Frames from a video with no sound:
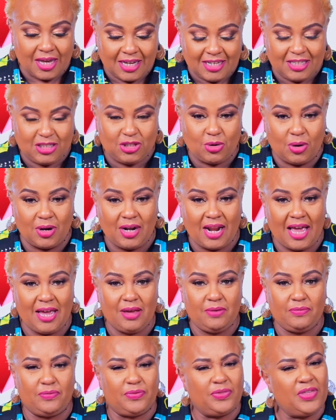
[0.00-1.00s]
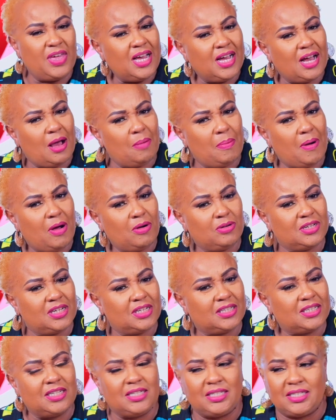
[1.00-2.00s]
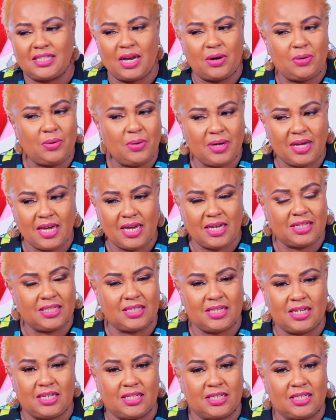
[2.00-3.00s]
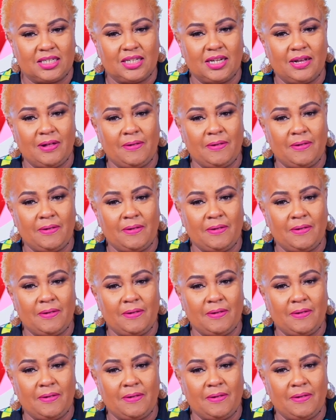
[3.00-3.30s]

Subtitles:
It's your life. Think about it. Interrogate it.